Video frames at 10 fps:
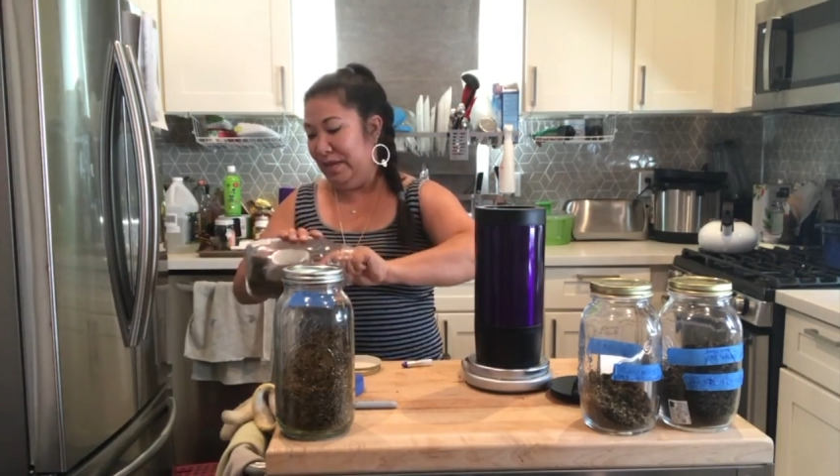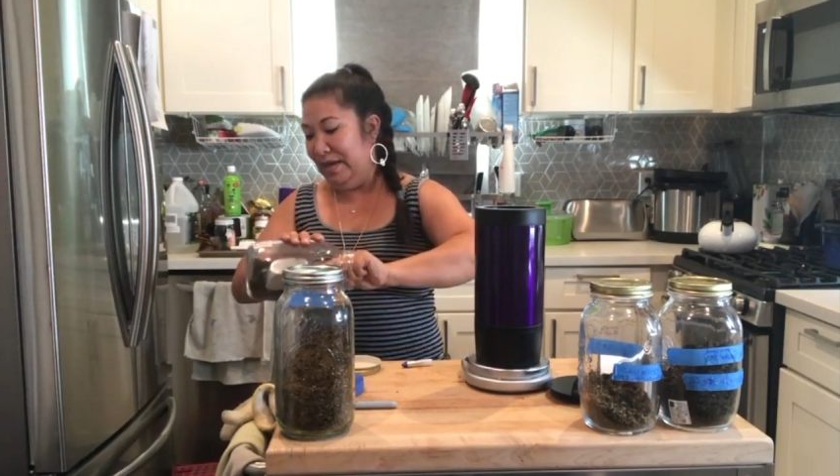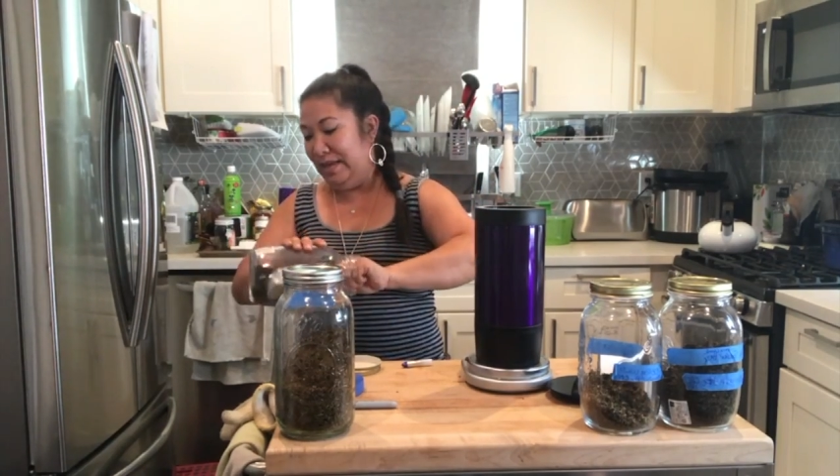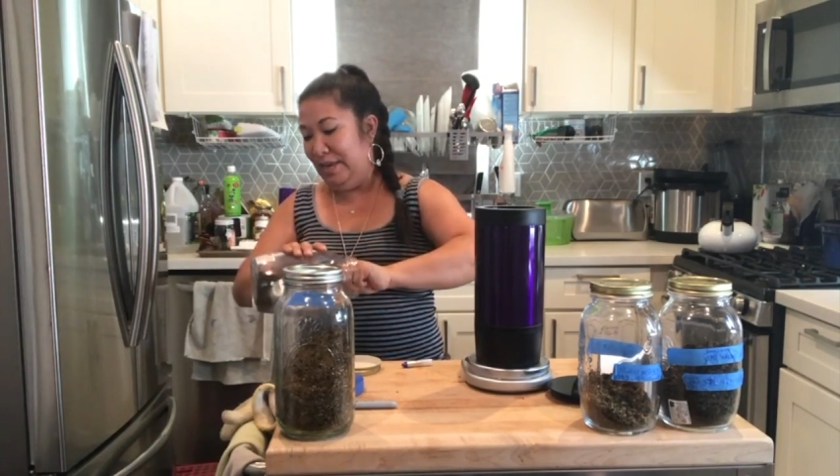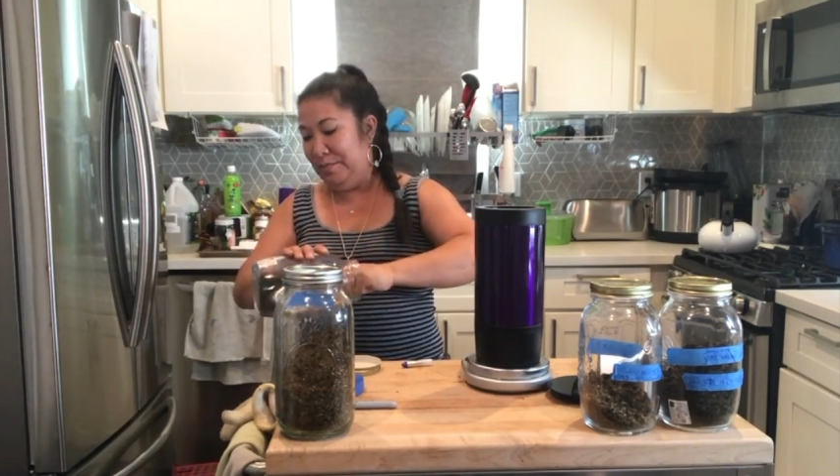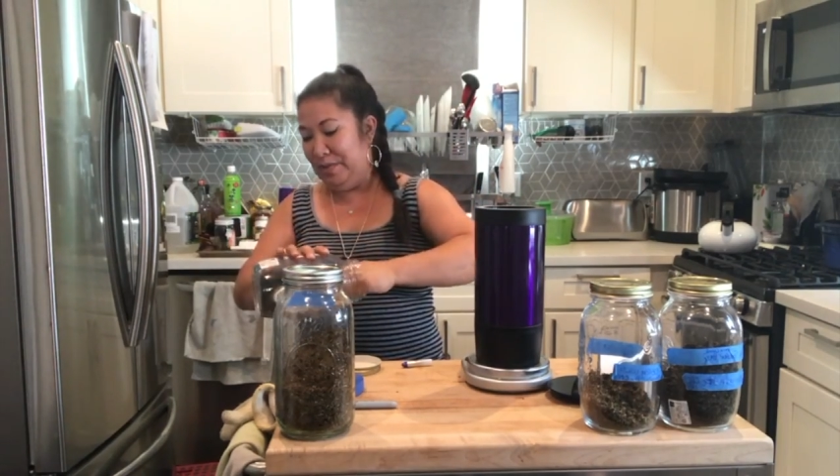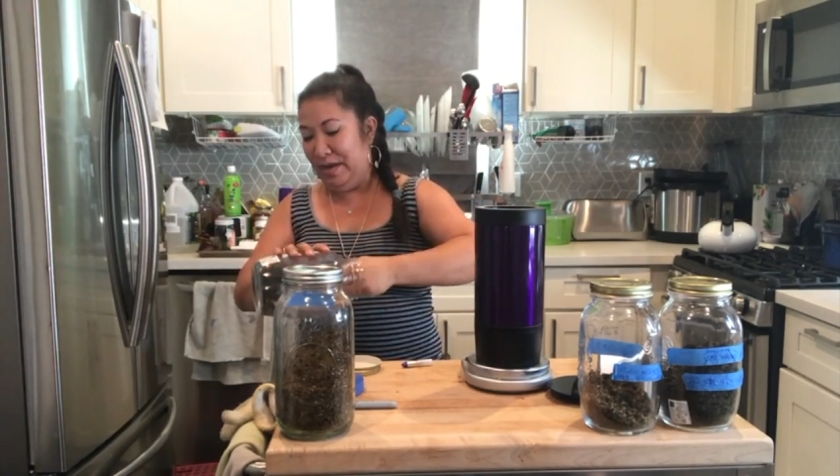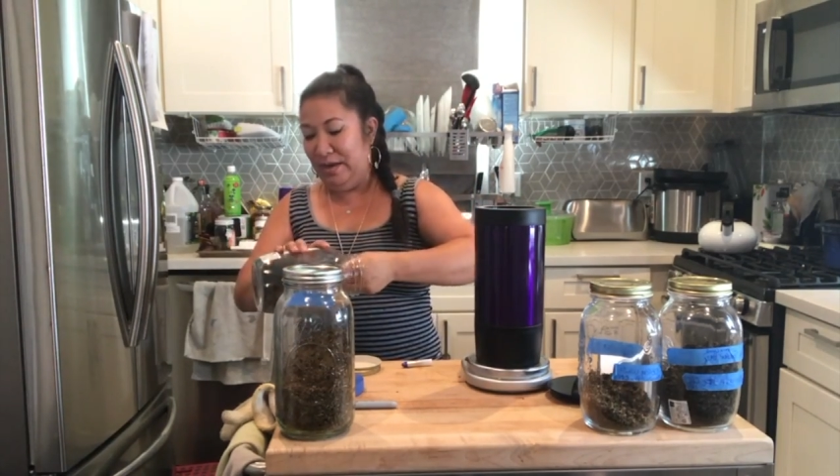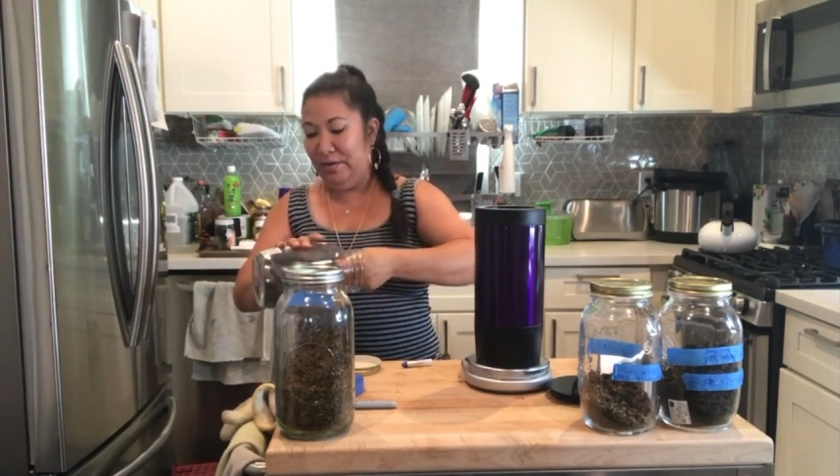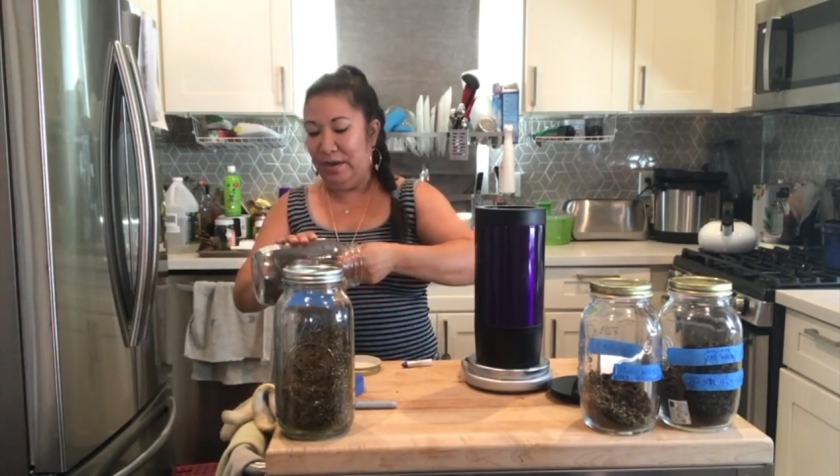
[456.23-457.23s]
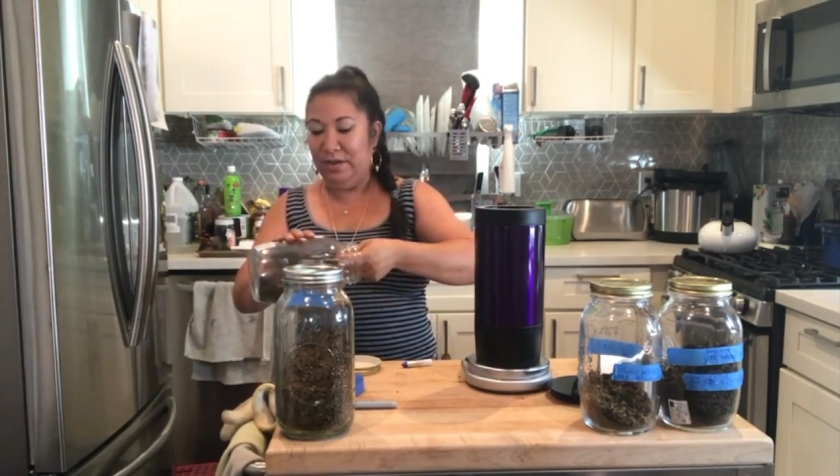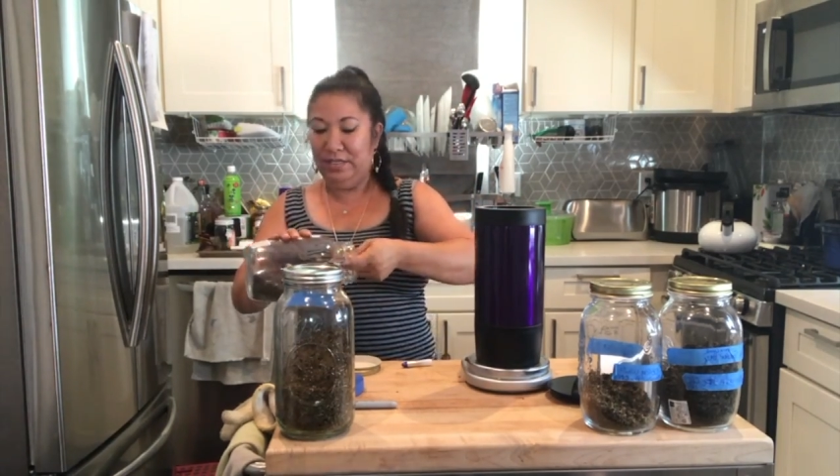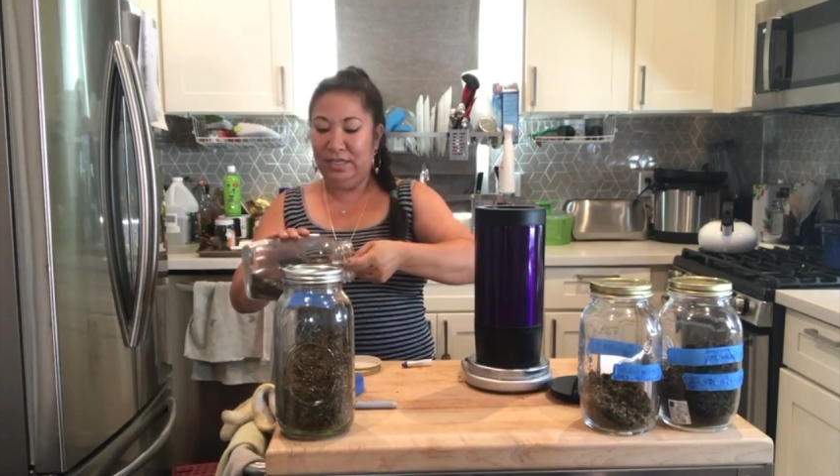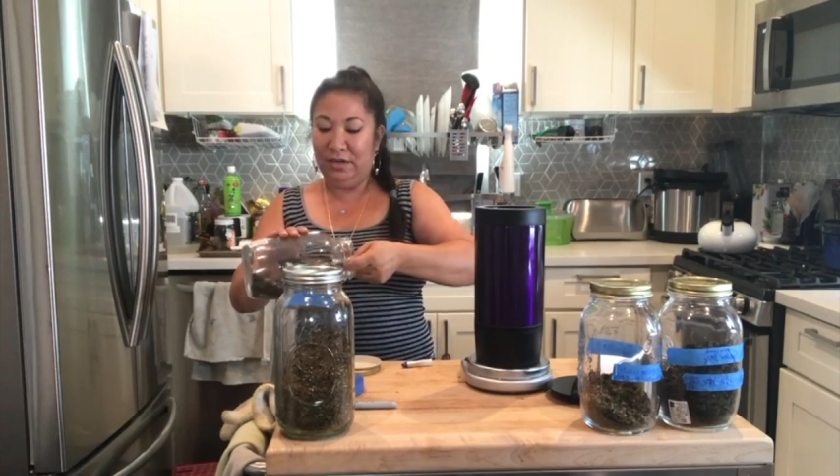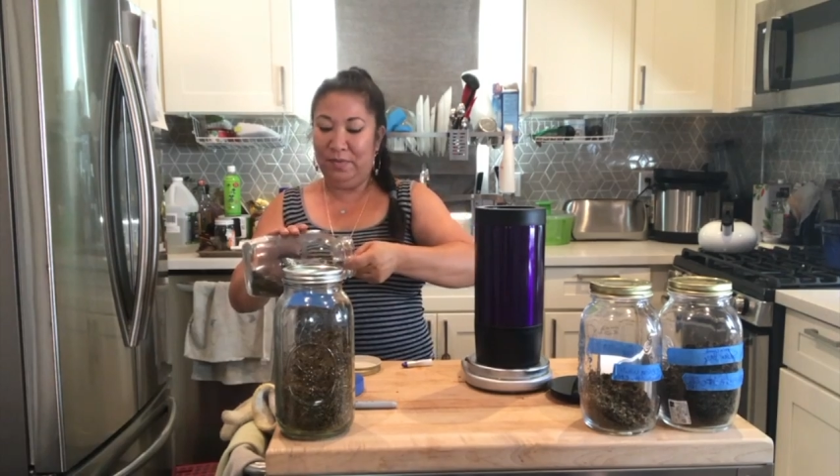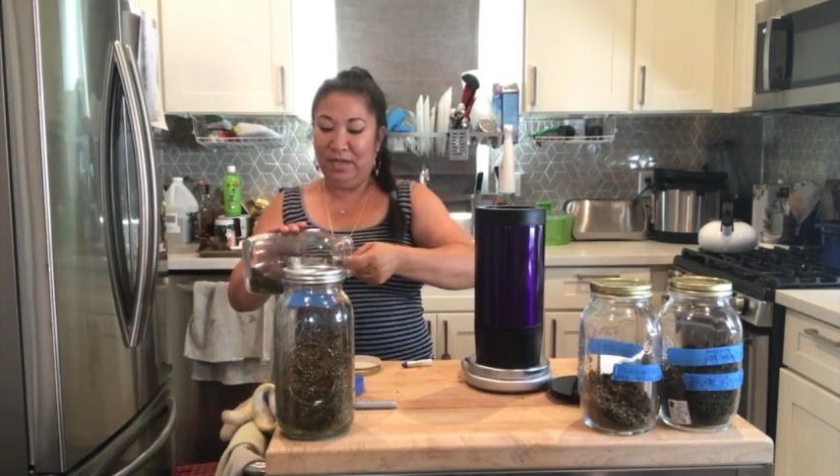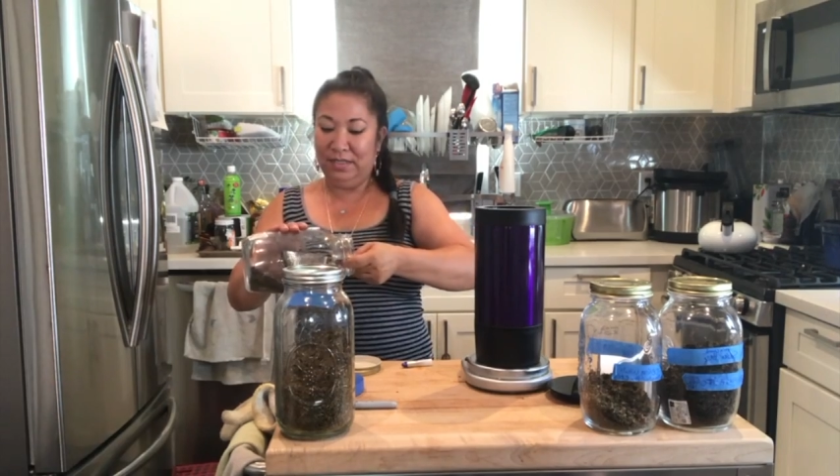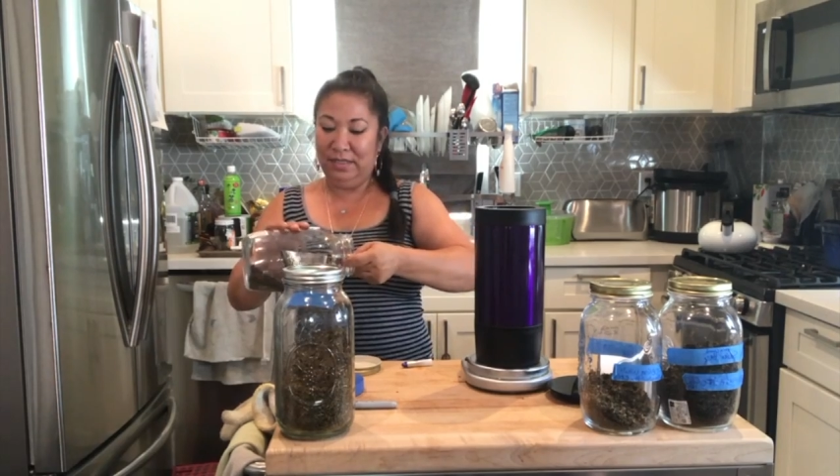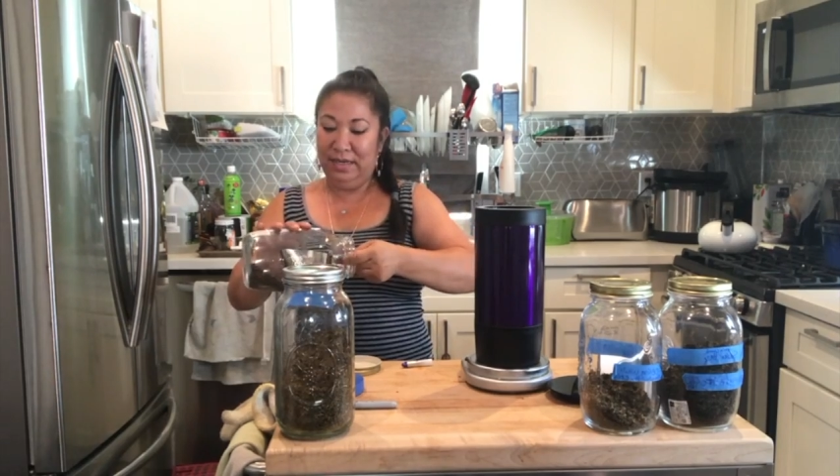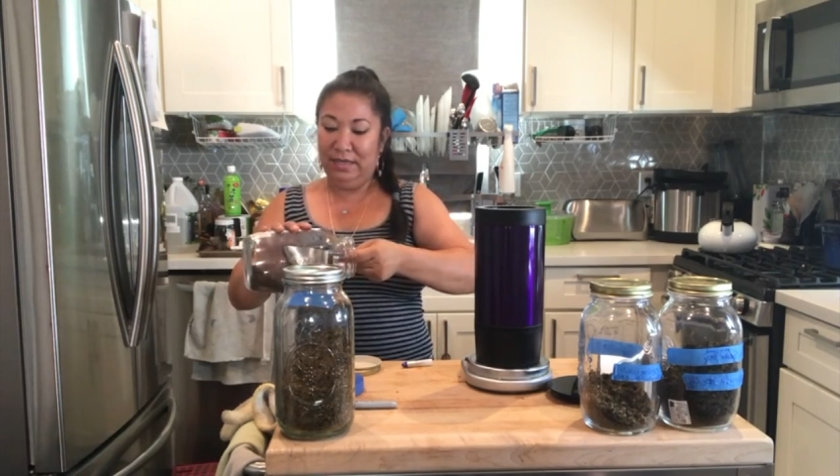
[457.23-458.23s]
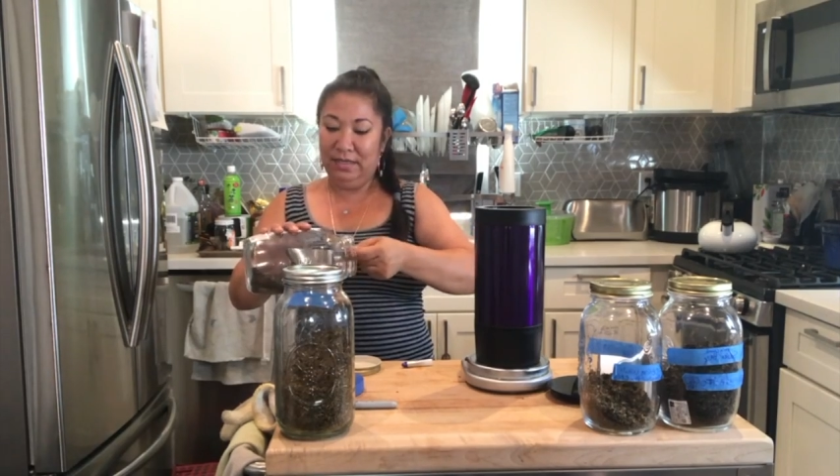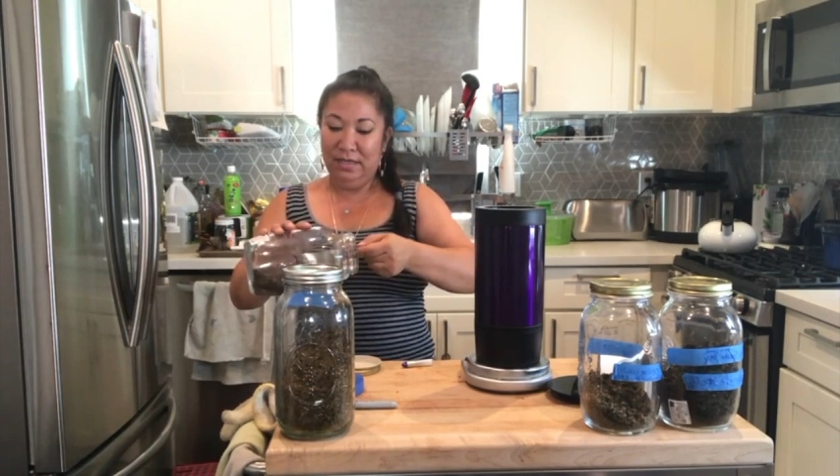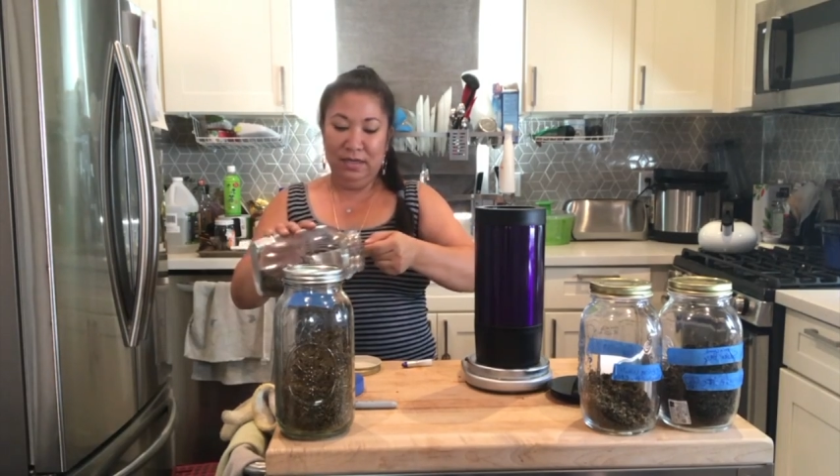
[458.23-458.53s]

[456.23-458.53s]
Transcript: and I decarboxylate